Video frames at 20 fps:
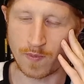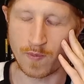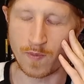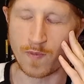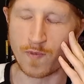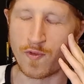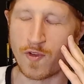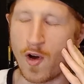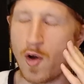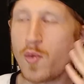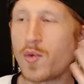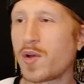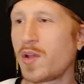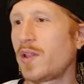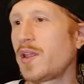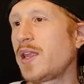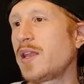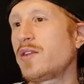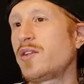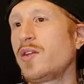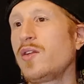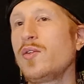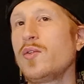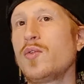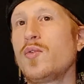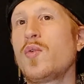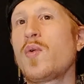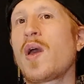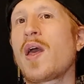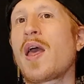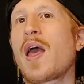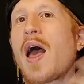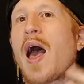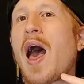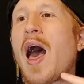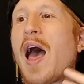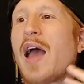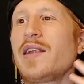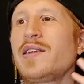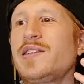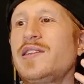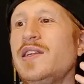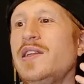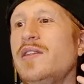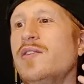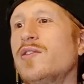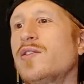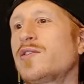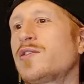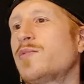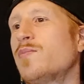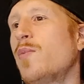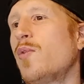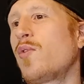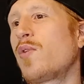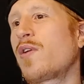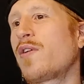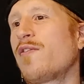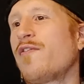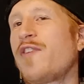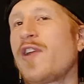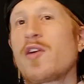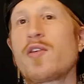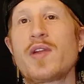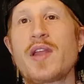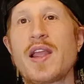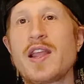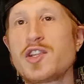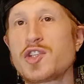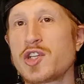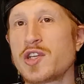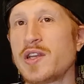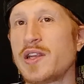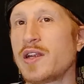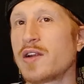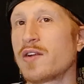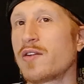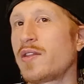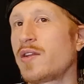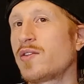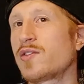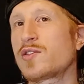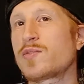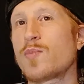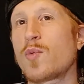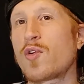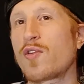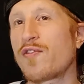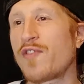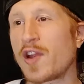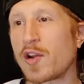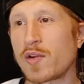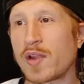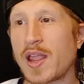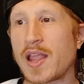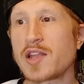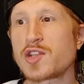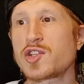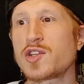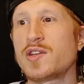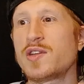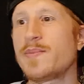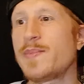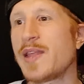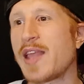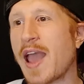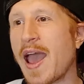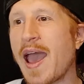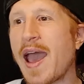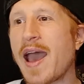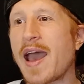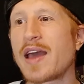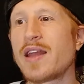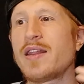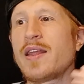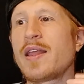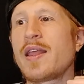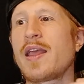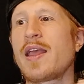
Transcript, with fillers: vocally too, I see there's more variation here. There's more variation to be had.